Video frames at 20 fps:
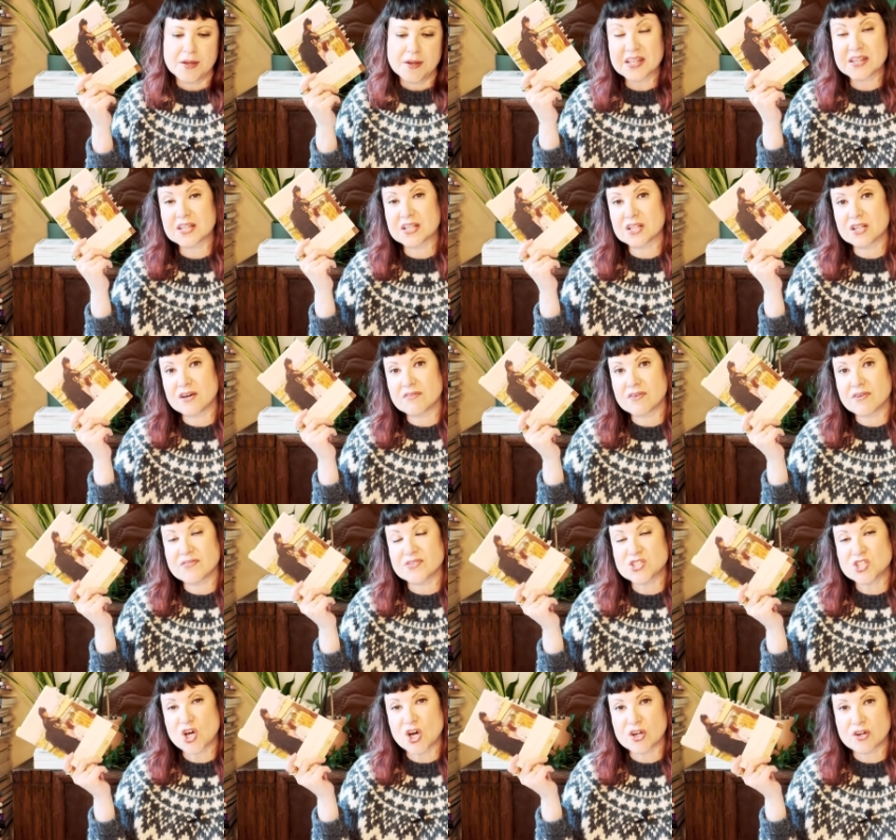the love of a
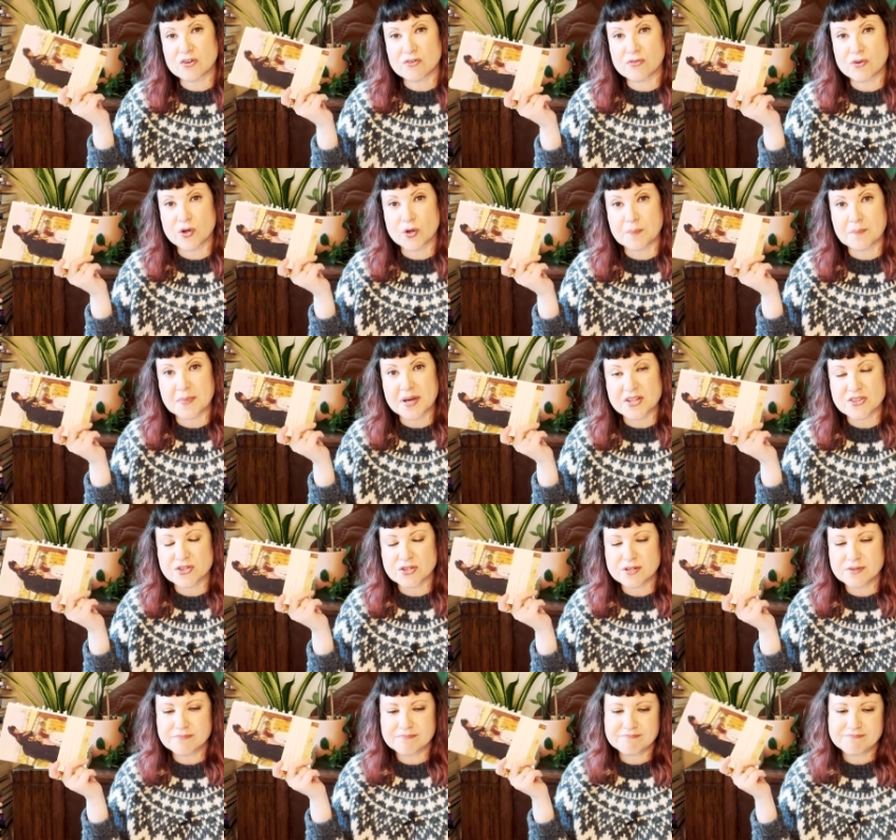daughter for her
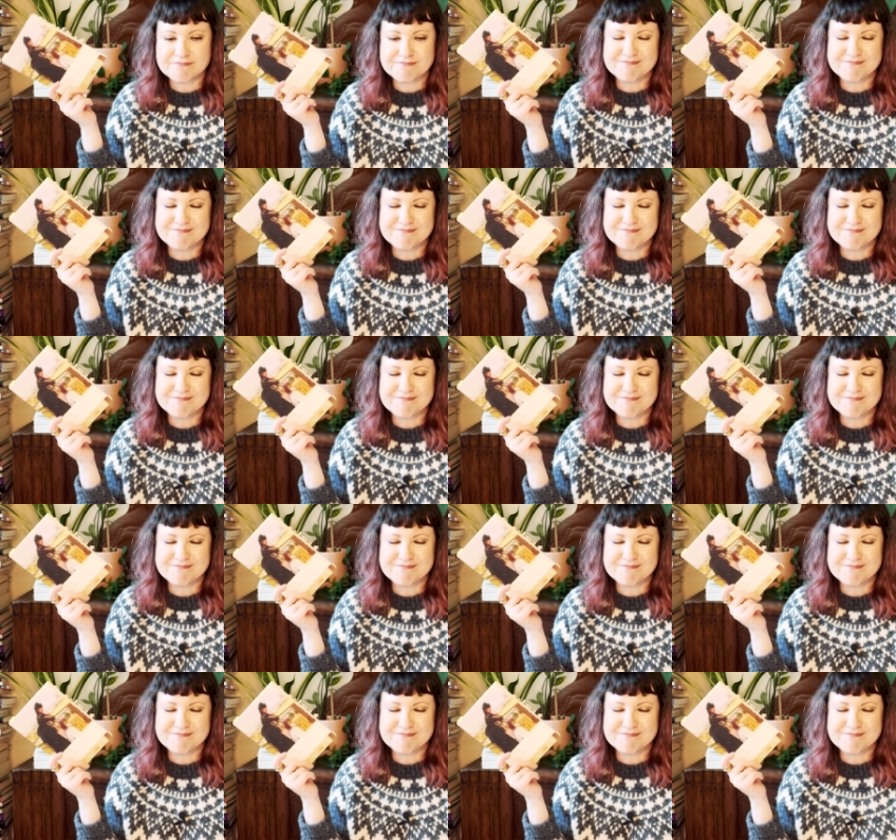mother